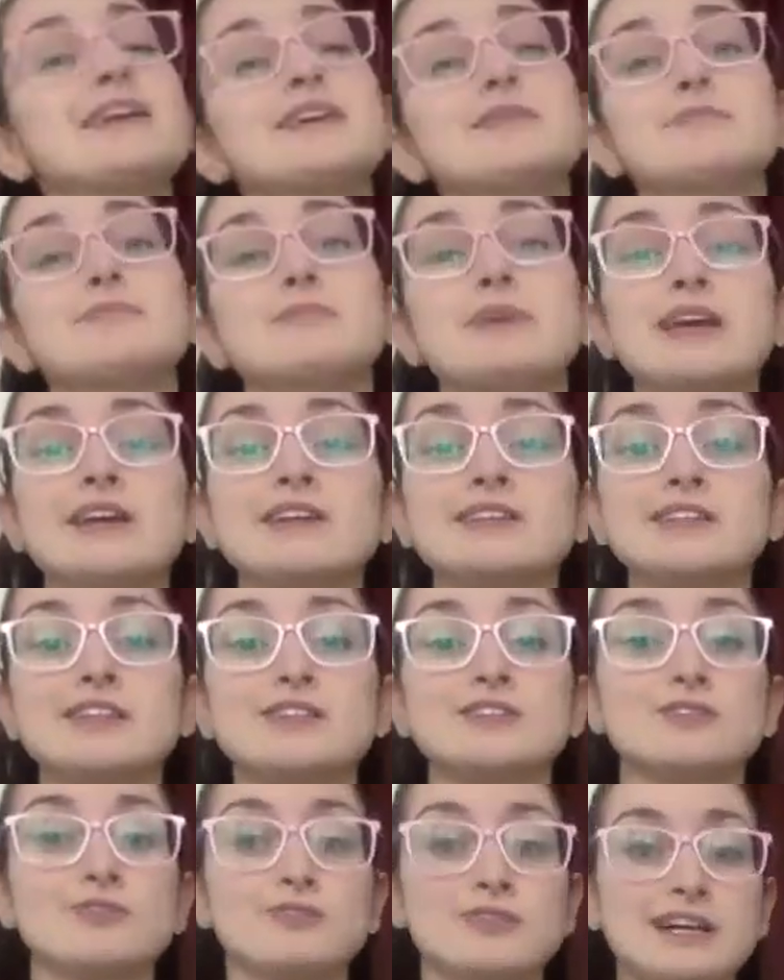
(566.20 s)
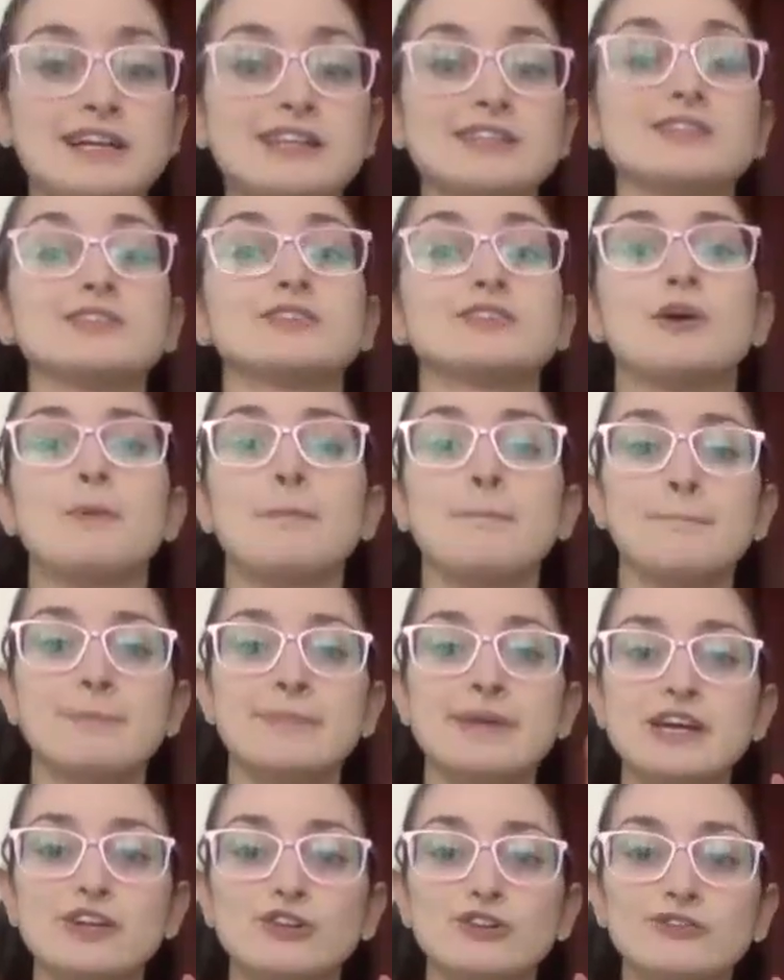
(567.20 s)
it makes it so that the
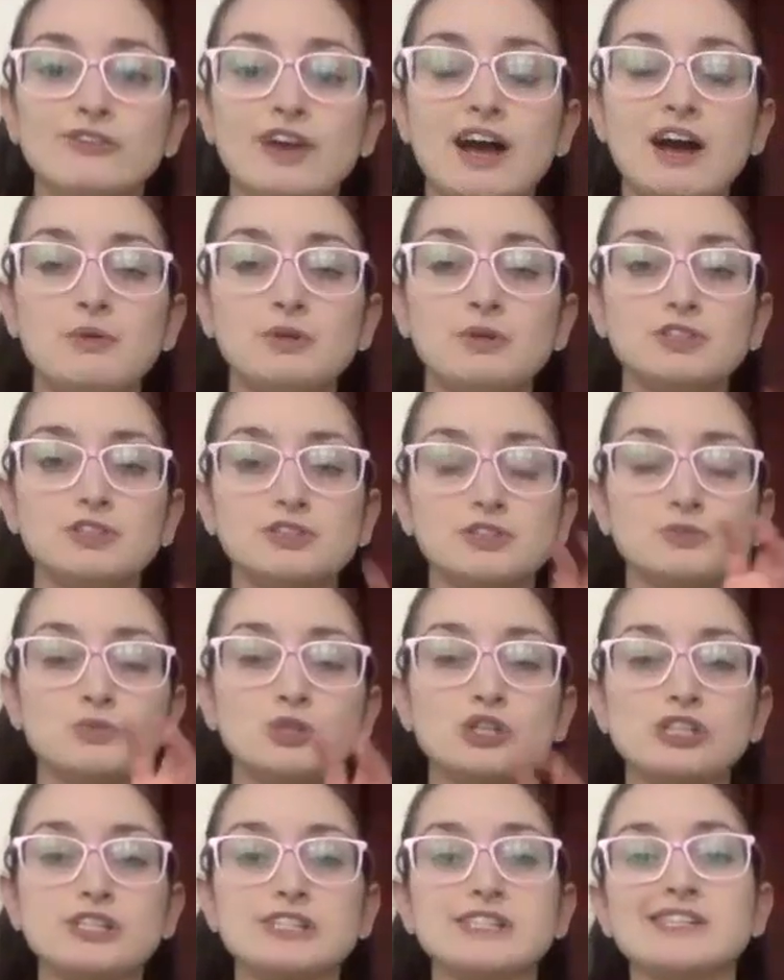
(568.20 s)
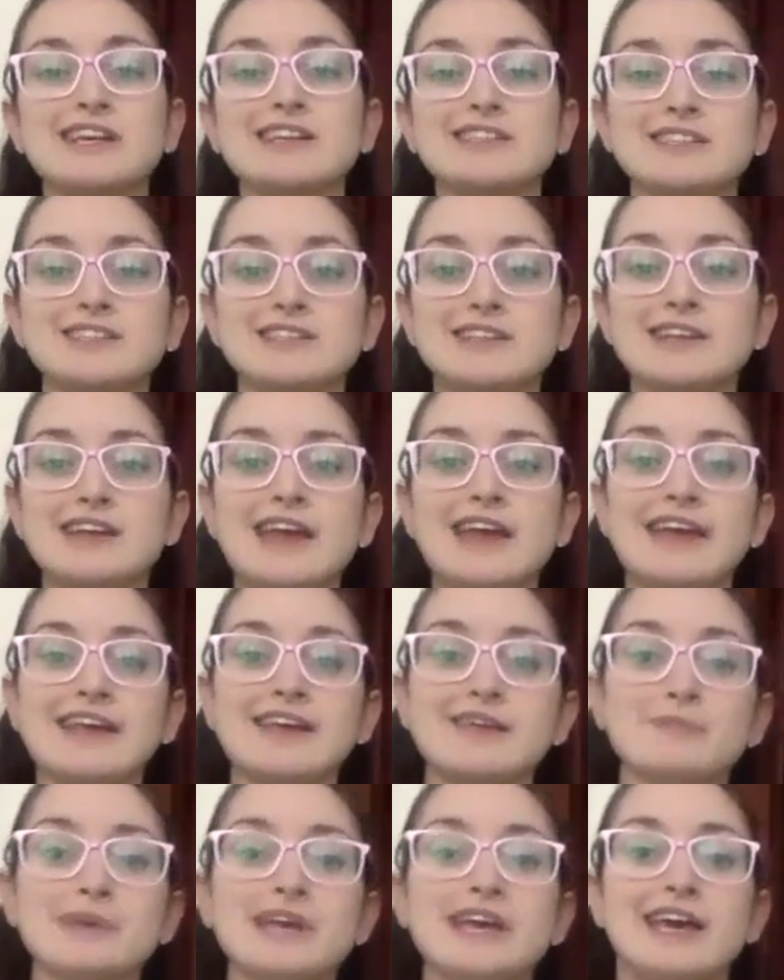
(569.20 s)
middle vowel in the word says its
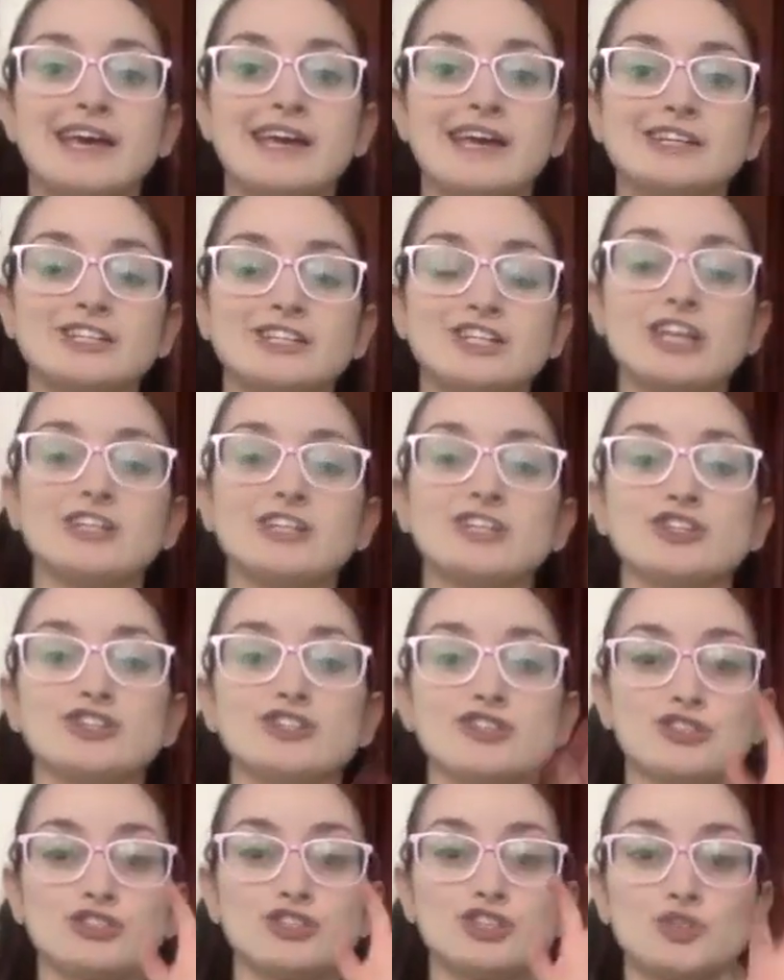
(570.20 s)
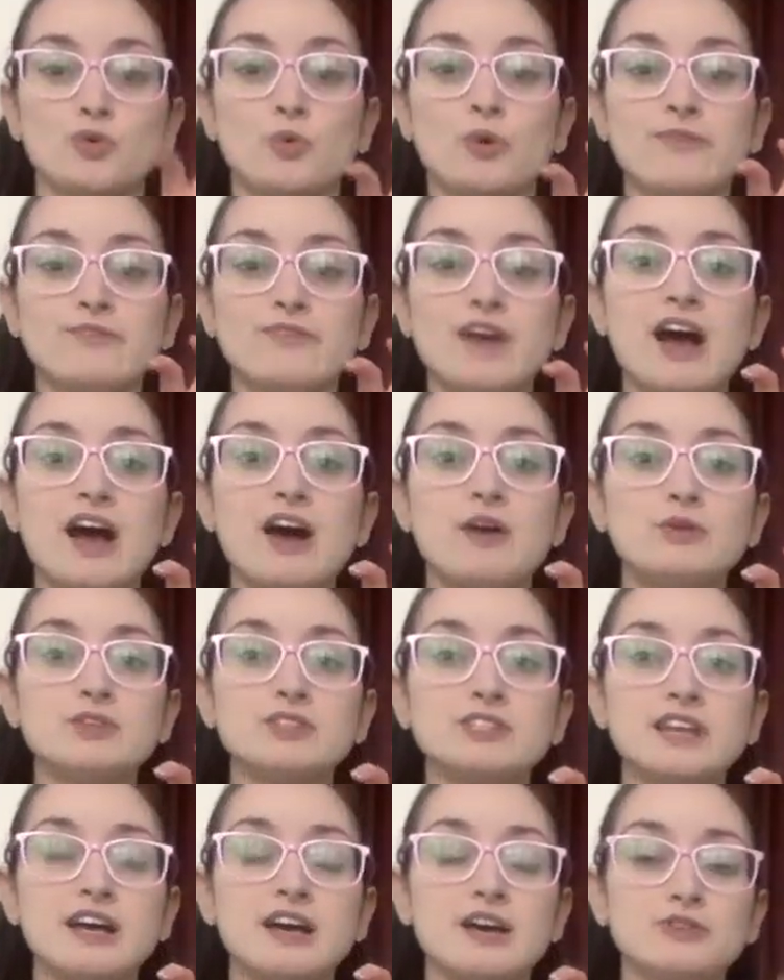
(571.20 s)
name. It changes the short vowel
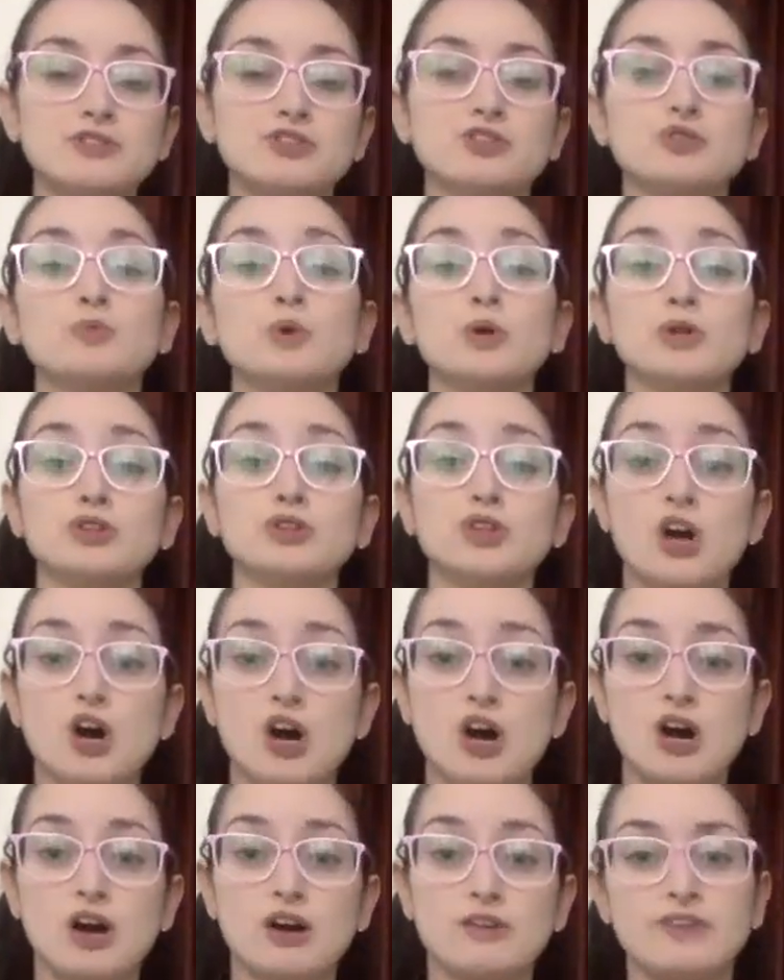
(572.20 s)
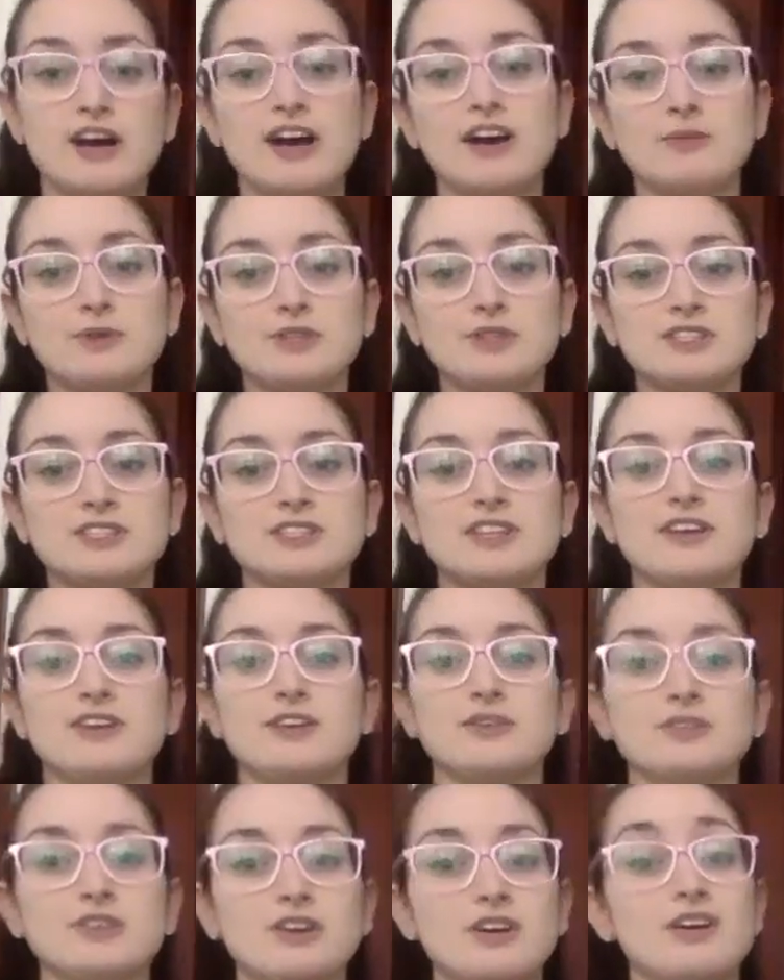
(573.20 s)
sound to a long vowel sound.
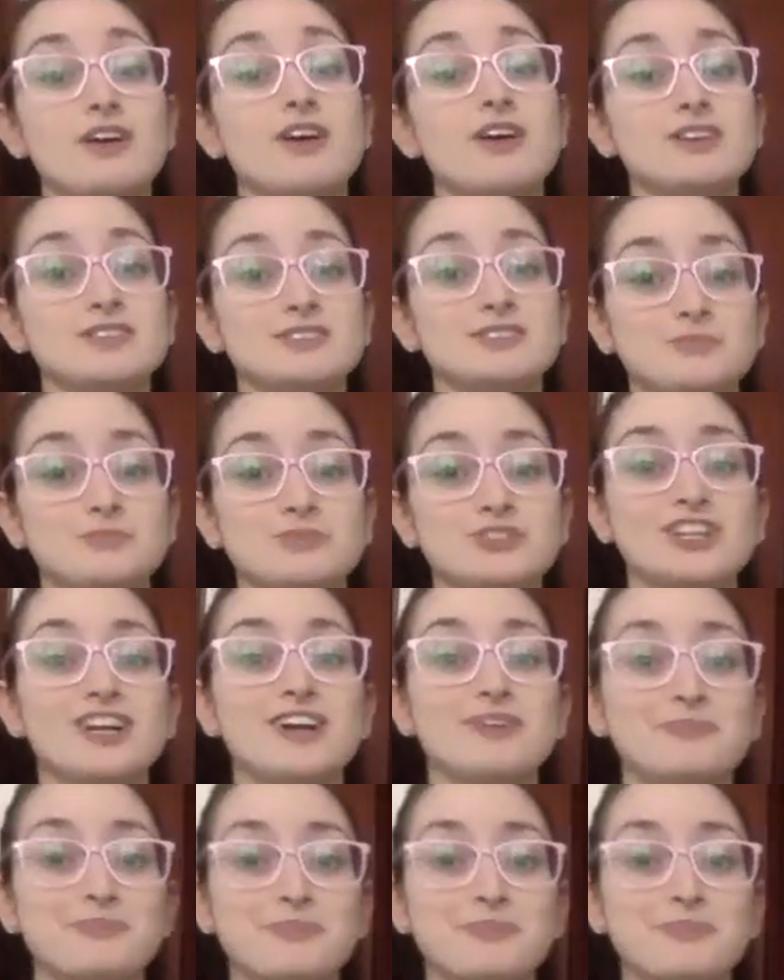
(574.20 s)
Awesome job.